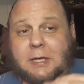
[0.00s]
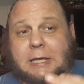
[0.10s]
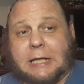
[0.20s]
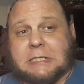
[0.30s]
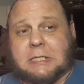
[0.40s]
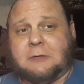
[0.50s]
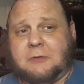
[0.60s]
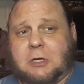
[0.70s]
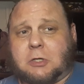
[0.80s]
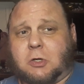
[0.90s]
Gets in the
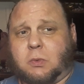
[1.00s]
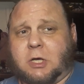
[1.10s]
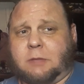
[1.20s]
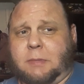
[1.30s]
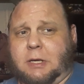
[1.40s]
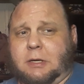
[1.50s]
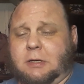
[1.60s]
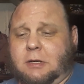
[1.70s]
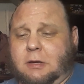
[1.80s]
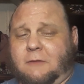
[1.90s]
vehicle with me.
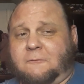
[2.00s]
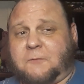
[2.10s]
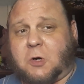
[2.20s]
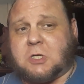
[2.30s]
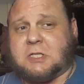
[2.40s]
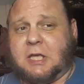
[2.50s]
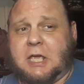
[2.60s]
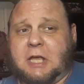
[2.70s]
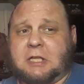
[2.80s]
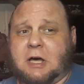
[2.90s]
First thing
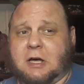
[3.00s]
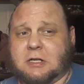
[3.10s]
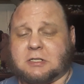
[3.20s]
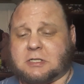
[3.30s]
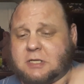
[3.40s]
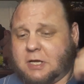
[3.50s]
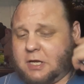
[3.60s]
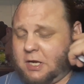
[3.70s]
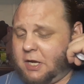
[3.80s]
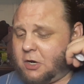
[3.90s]
he does,
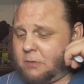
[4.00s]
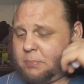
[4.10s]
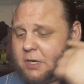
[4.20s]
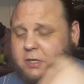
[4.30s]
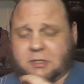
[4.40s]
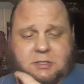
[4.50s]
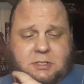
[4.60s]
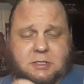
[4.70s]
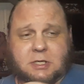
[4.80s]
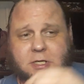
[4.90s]

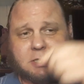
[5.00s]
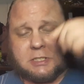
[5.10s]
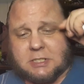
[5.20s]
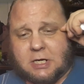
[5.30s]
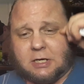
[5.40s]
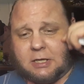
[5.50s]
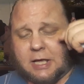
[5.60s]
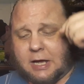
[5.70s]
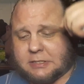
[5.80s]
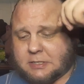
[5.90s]
earbuds,
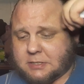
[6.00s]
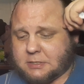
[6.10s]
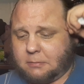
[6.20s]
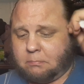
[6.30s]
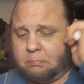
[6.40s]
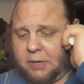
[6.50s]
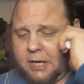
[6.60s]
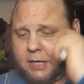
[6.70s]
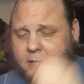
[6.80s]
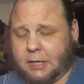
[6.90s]
sunglasses,
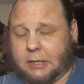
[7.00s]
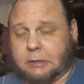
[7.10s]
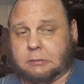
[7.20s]
beanie.